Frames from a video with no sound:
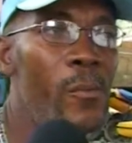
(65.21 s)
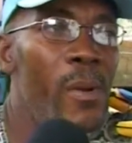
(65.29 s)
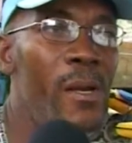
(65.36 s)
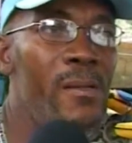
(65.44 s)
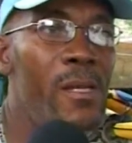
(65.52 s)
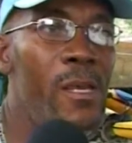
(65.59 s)

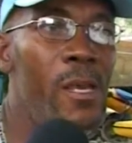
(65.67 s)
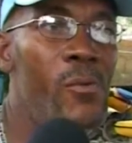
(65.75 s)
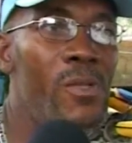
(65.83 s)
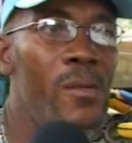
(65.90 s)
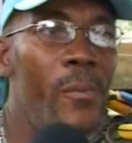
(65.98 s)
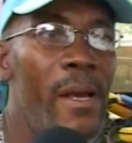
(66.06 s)
Basically, he
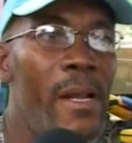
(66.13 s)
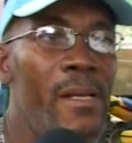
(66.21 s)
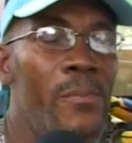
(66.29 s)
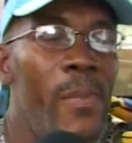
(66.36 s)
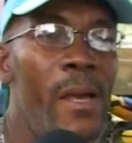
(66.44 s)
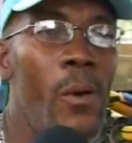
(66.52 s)
was a man that
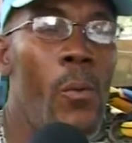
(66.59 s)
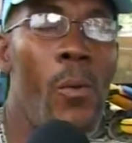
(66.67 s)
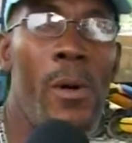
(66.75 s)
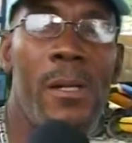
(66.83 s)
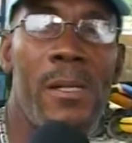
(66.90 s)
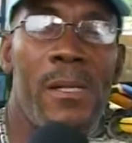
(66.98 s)
spent
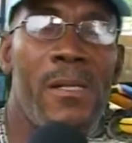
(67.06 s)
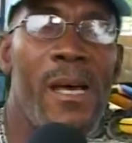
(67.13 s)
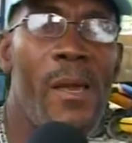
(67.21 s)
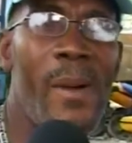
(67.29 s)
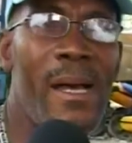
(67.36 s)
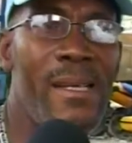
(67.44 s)
quality
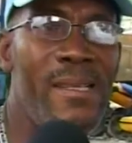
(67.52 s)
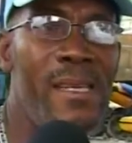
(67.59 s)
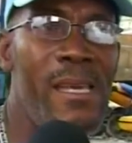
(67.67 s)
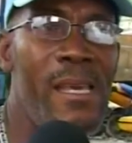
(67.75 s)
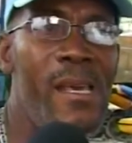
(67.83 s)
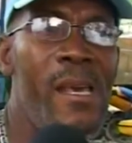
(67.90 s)
time at
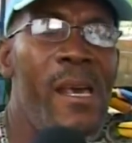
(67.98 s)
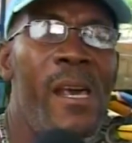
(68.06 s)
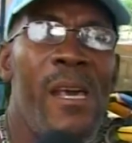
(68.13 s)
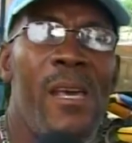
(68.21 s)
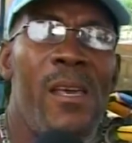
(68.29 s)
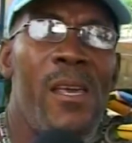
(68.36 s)
sea.
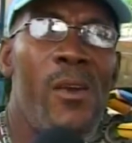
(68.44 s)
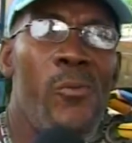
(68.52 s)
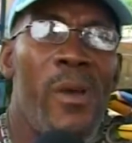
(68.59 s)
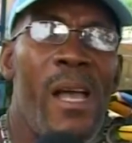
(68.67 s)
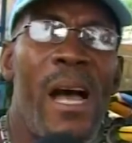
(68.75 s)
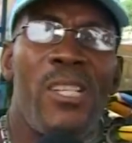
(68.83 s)
He
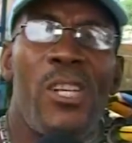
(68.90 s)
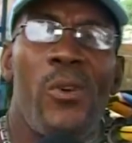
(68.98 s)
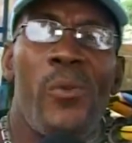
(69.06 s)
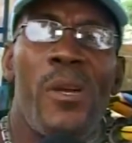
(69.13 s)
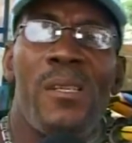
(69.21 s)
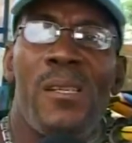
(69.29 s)
actually
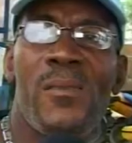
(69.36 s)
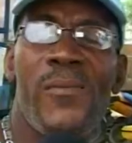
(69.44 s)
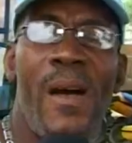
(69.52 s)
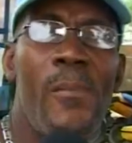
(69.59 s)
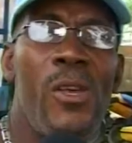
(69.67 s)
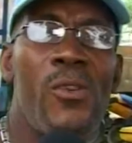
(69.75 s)
raised his
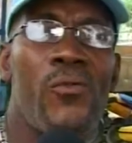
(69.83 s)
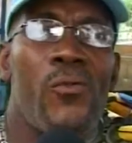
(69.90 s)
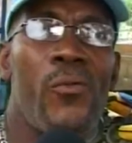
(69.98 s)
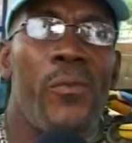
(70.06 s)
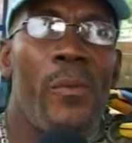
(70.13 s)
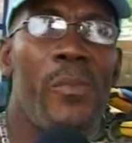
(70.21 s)
family
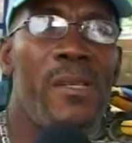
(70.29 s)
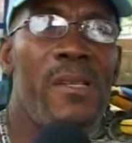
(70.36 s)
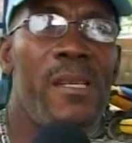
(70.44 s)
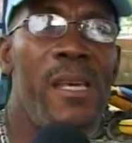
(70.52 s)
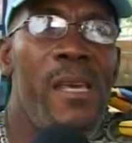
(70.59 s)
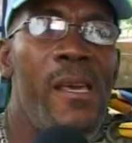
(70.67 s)
through from the
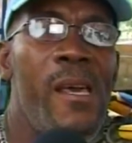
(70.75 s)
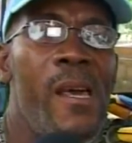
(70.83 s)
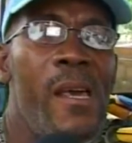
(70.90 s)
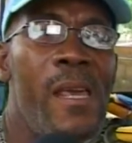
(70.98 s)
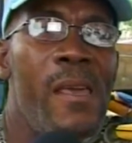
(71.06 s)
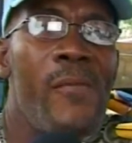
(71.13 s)
sea,
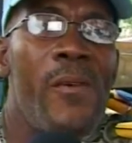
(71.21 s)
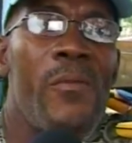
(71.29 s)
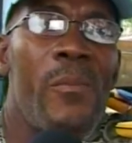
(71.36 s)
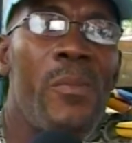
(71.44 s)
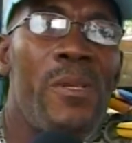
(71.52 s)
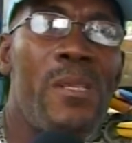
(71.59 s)
even
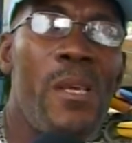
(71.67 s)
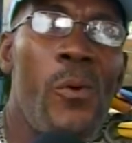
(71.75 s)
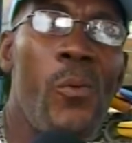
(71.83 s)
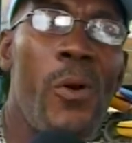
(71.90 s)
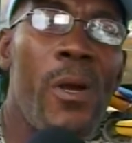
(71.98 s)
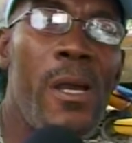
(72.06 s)
from the sea,
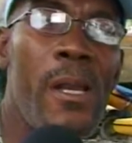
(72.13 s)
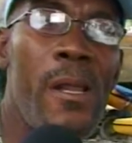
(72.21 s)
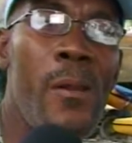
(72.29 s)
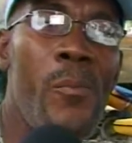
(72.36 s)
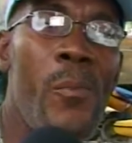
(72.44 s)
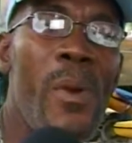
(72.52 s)
working
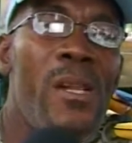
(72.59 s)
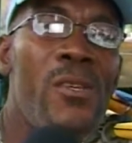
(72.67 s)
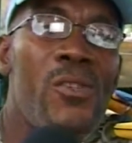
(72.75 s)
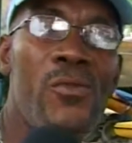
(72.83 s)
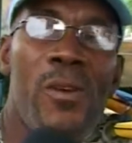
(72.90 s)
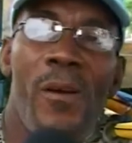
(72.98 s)
in the
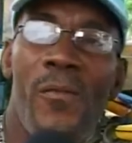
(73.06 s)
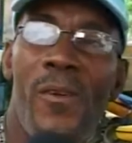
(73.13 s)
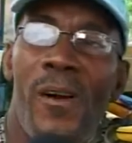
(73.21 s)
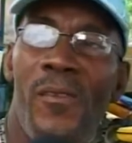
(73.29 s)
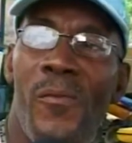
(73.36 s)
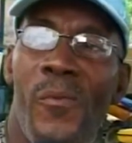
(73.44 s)
Ministry of
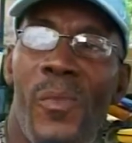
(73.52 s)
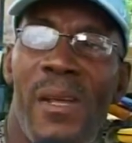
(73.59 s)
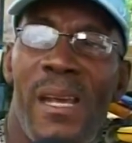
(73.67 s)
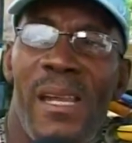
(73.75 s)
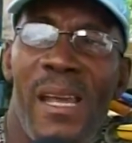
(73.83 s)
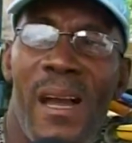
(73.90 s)

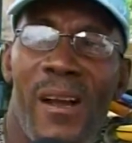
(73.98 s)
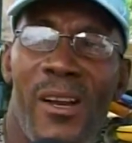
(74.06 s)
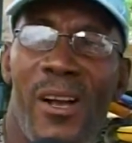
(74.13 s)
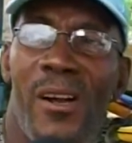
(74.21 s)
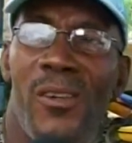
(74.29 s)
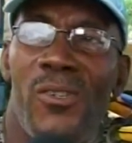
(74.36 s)
Government in the
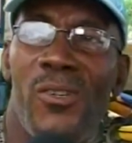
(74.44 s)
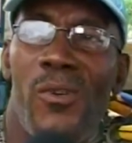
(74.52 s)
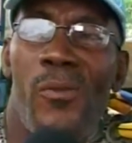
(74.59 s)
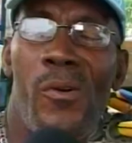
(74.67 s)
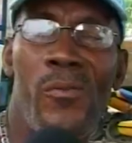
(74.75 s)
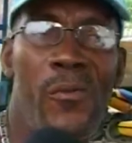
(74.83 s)
agriculture
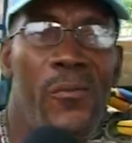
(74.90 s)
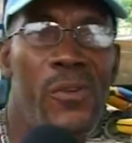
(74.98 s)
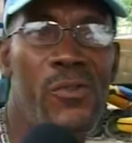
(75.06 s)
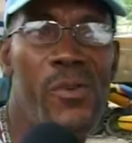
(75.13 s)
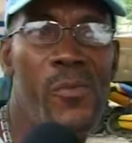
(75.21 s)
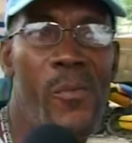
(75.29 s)
around the
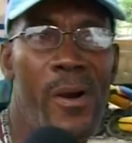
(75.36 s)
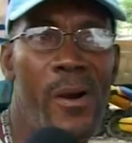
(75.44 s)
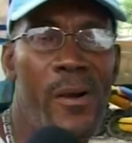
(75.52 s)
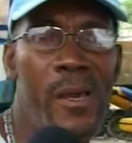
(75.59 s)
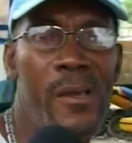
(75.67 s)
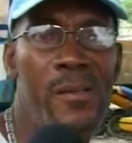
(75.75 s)
fishery
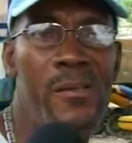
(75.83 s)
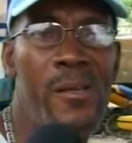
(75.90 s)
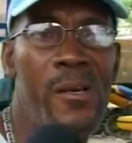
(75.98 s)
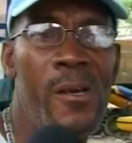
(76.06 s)
markets.